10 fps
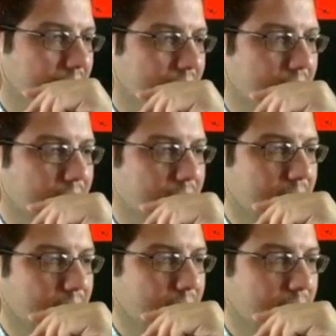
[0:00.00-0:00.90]

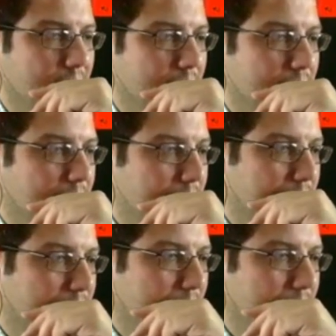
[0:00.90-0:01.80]

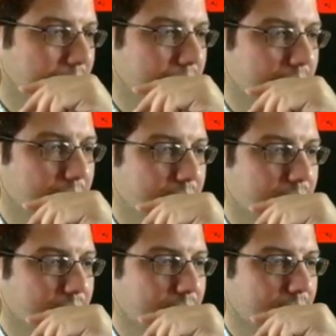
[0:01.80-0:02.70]

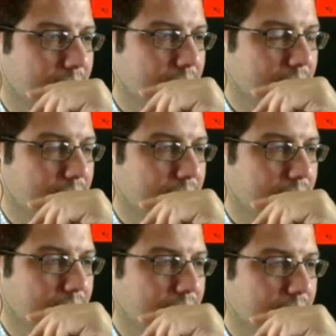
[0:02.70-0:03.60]

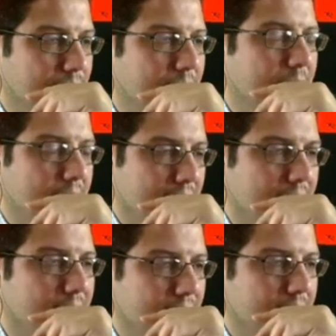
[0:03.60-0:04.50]

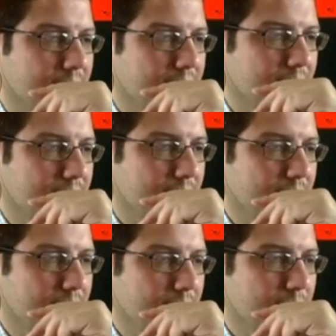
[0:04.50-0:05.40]

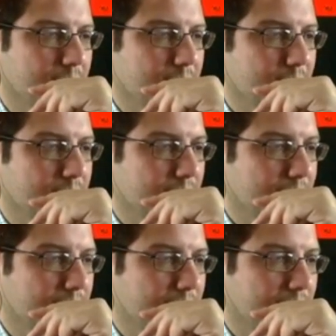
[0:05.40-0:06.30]

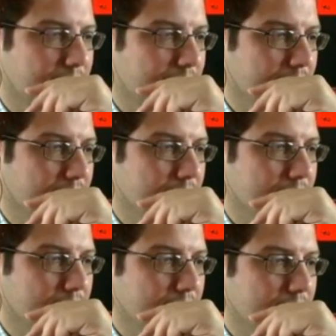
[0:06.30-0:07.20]

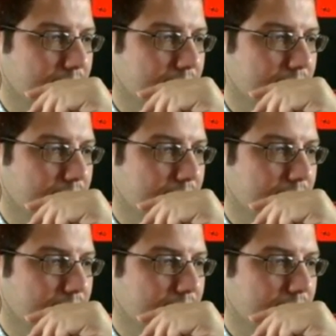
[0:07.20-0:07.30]
No words are spoken by the person on screen.